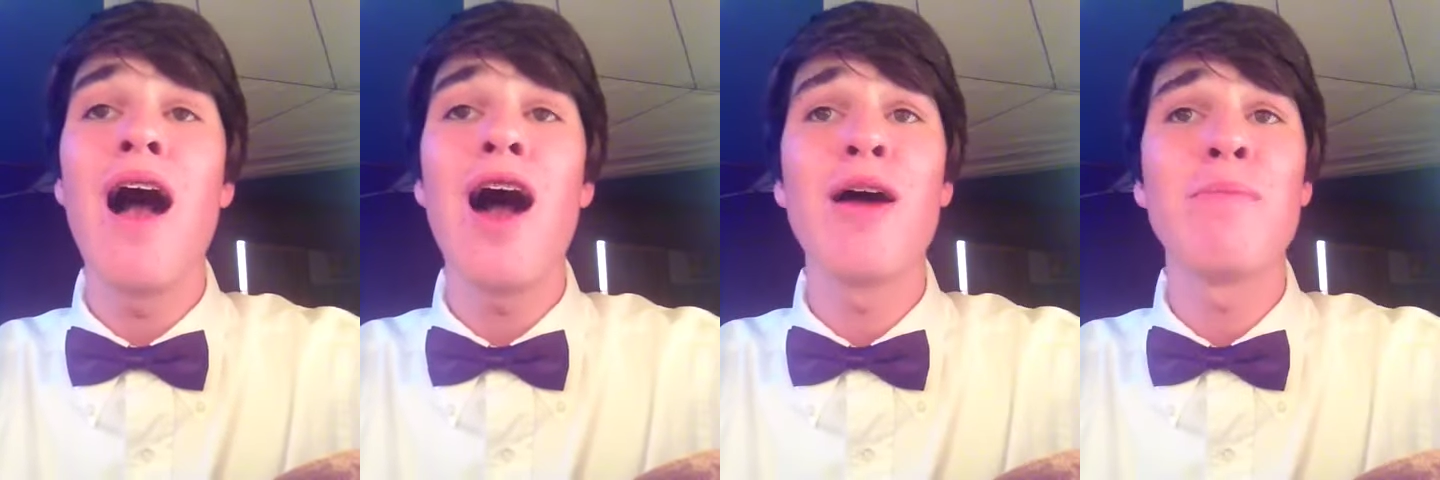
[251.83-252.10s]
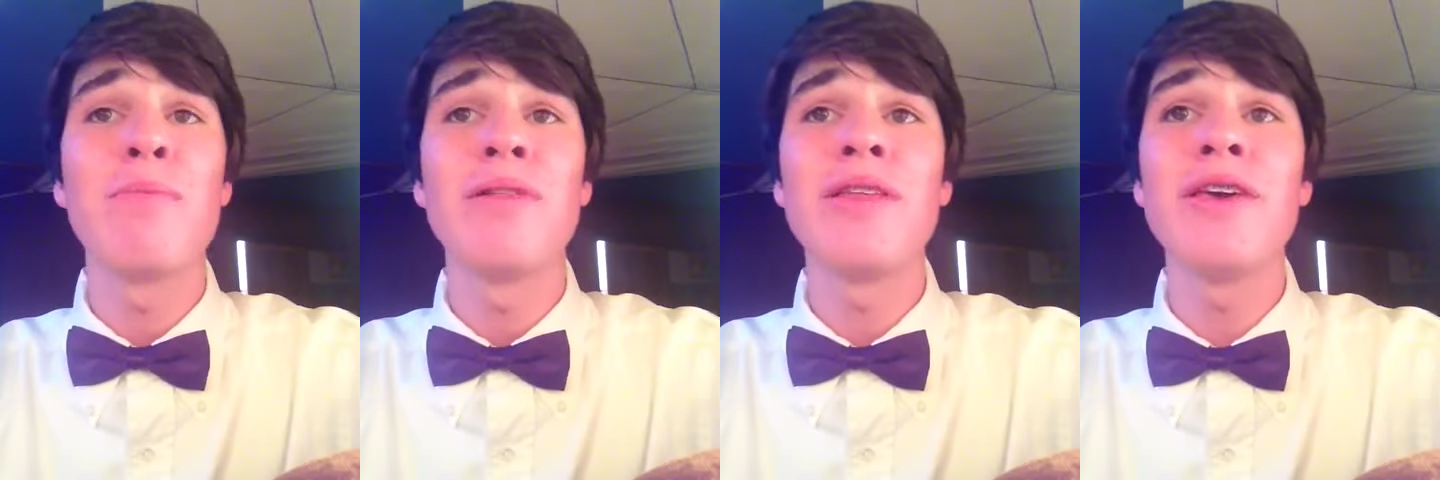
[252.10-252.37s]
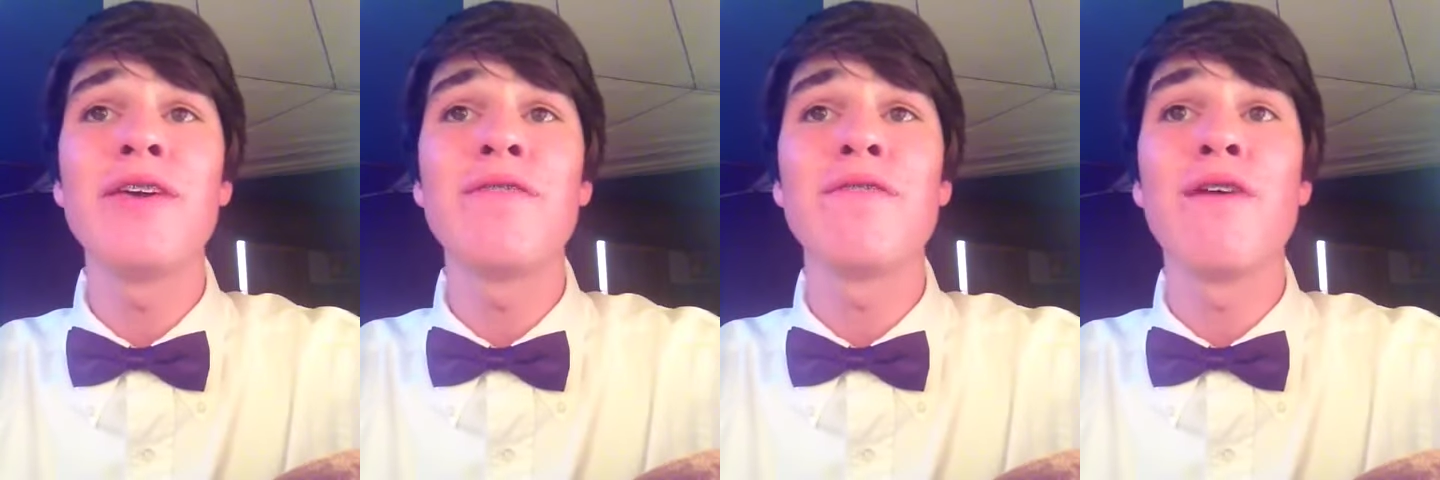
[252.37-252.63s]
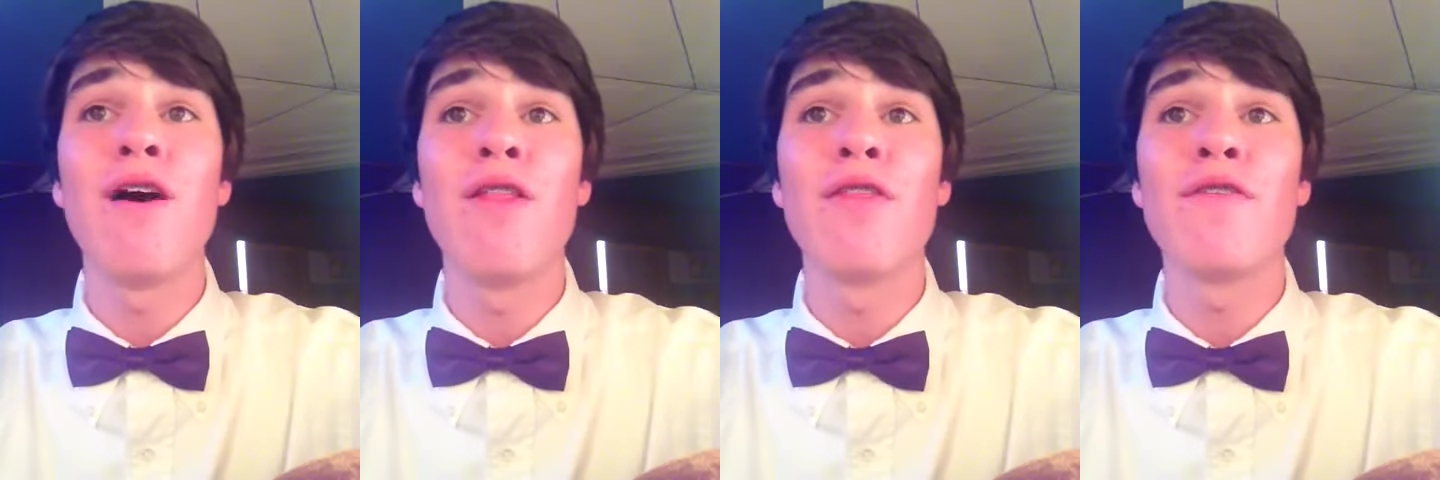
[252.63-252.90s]
I
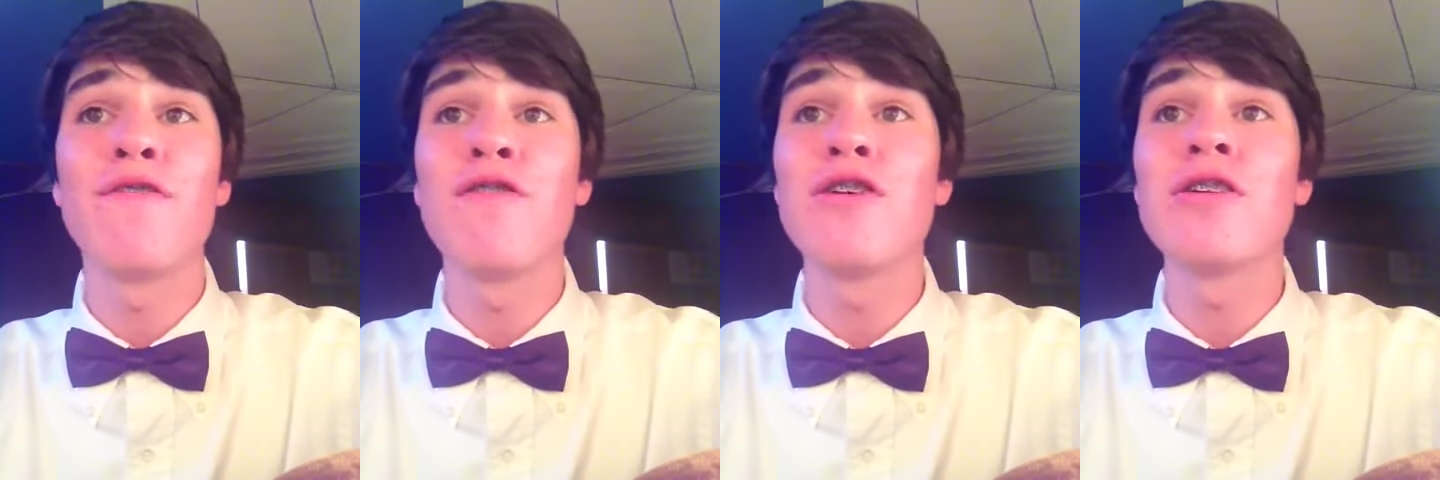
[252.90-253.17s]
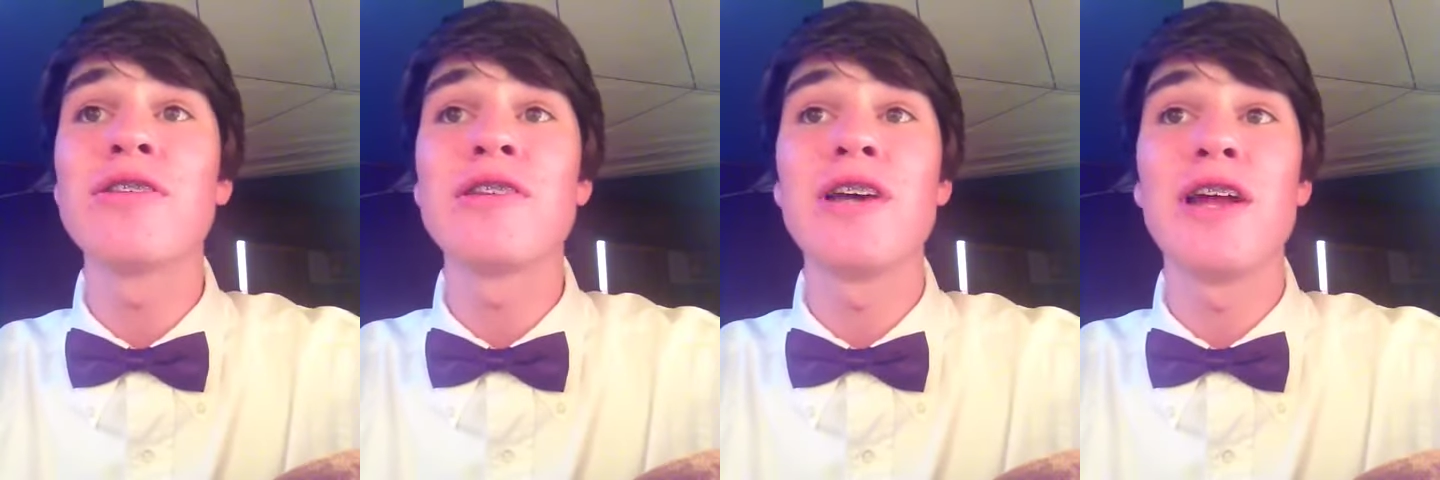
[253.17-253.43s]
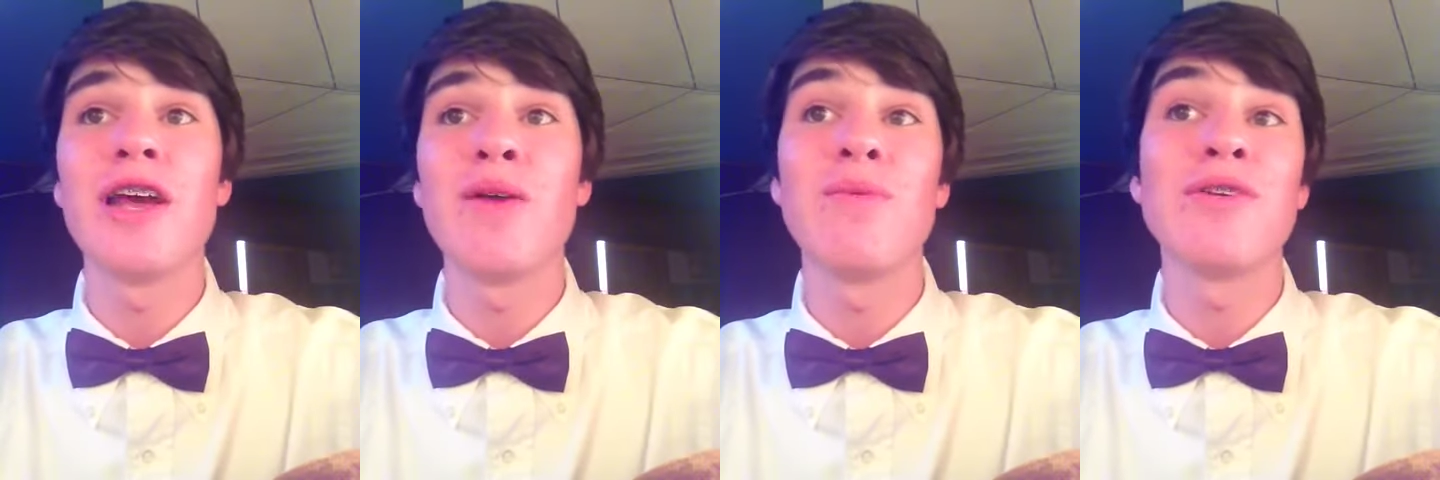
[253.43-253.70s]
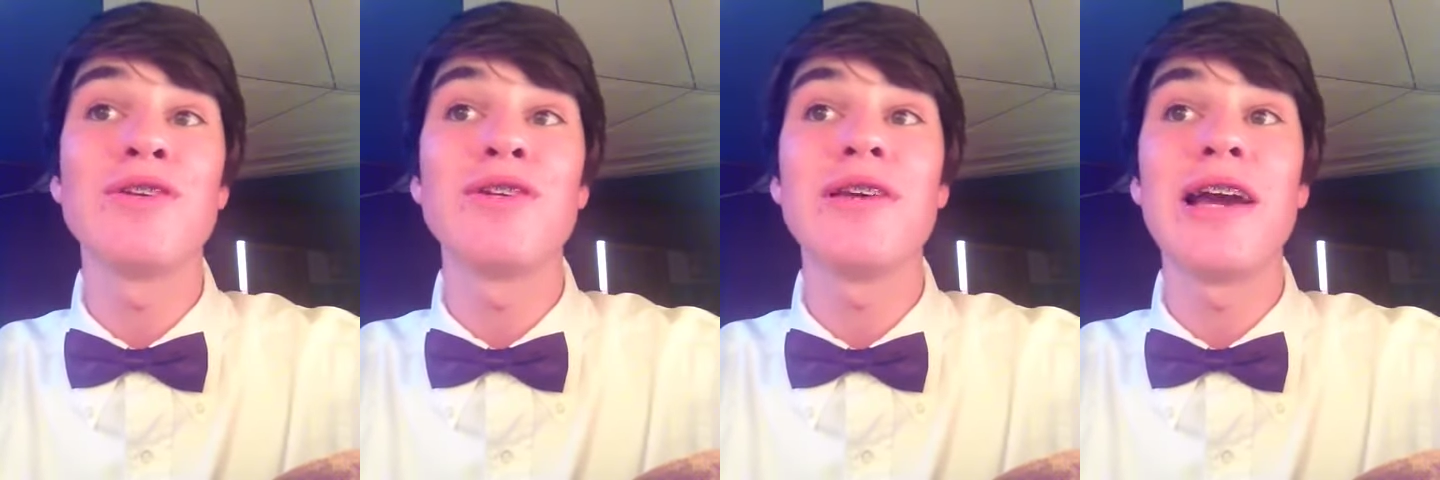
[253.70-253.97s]
believe on the first night I
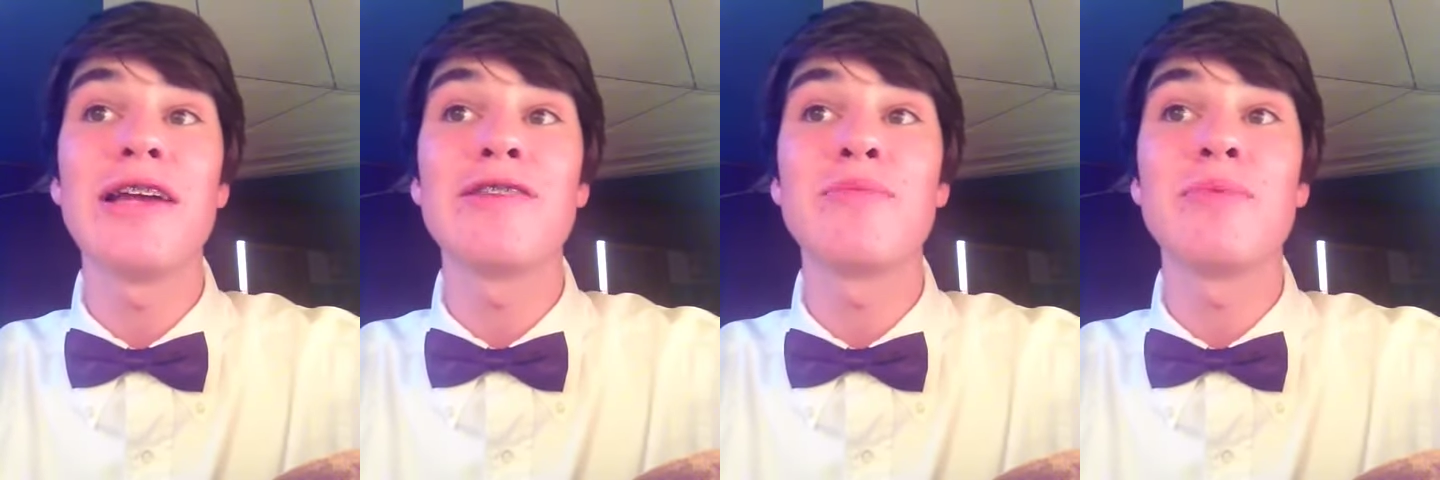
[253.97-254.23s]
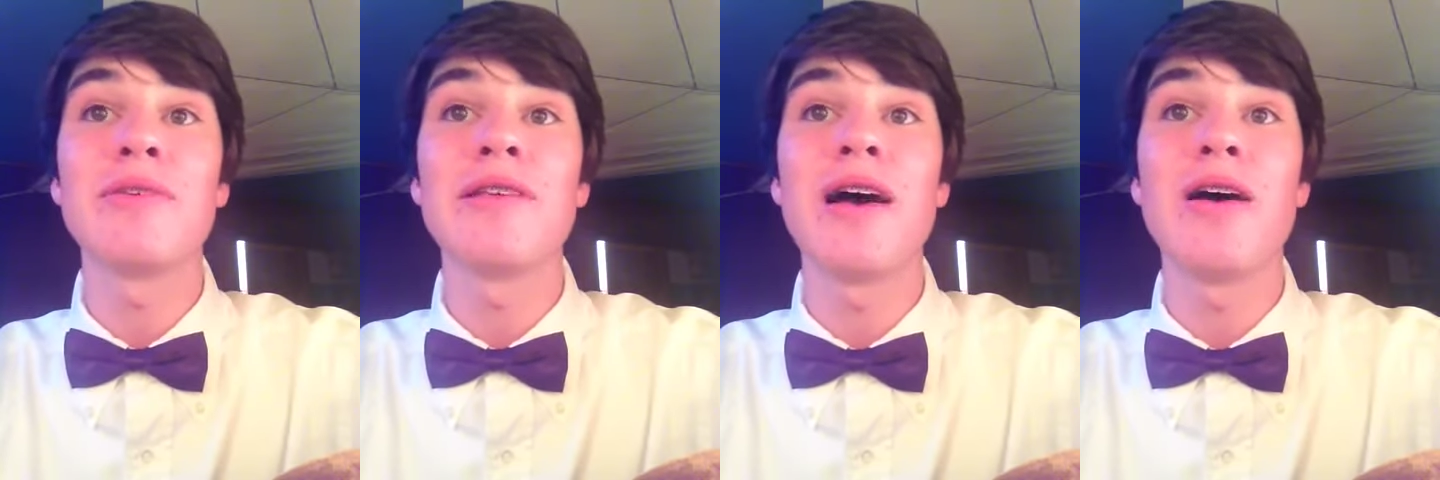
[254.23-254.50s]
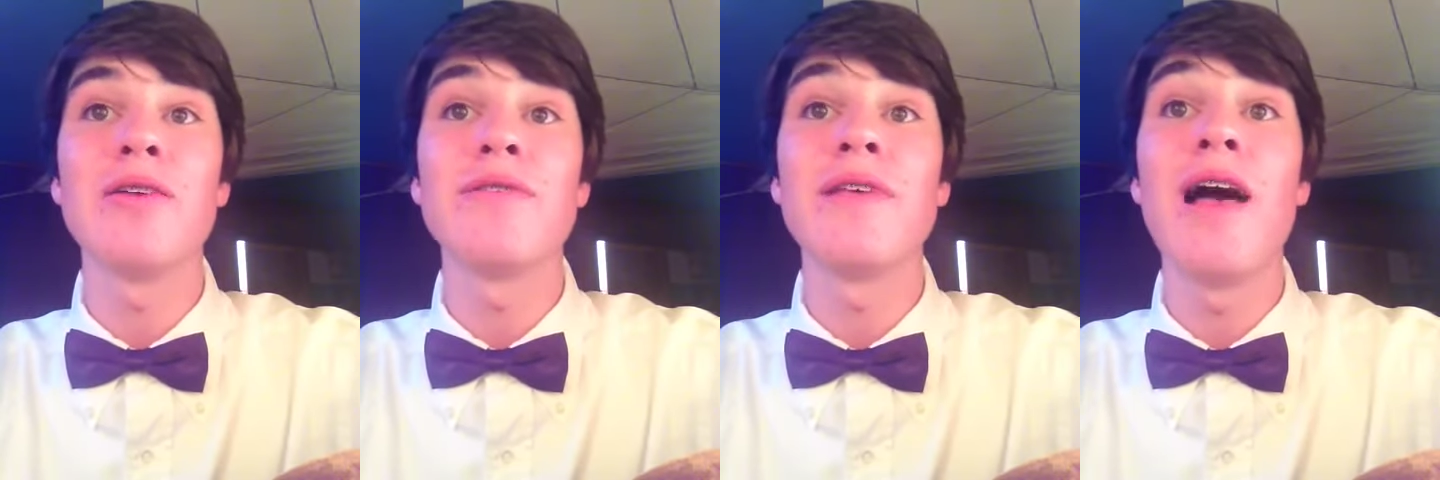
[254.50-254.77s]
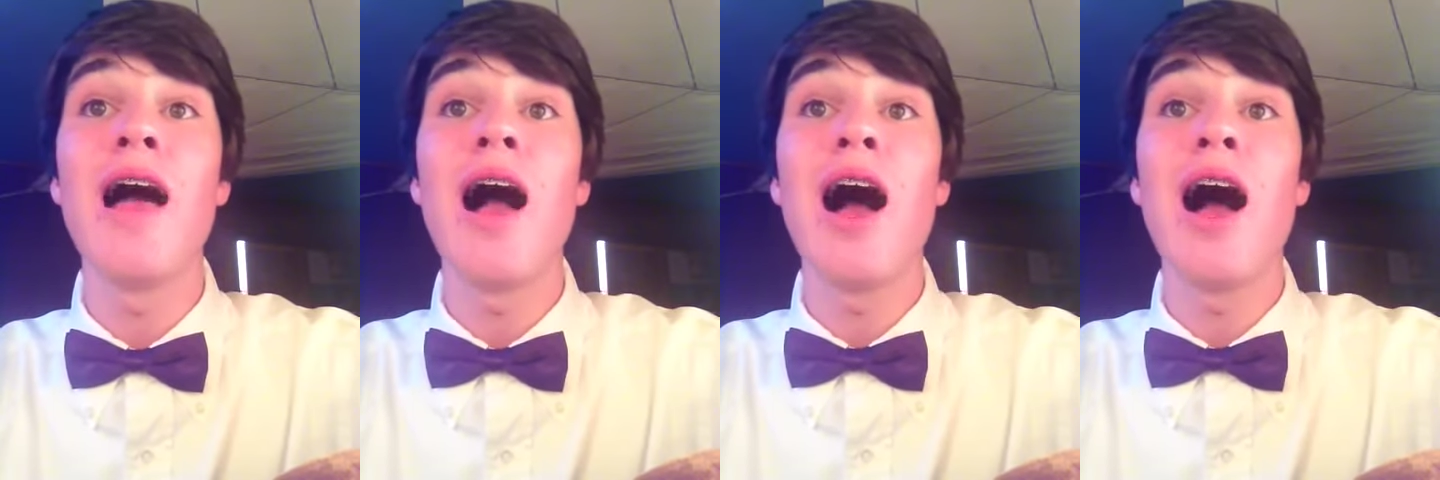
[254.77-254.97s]
went to Gatsby's house,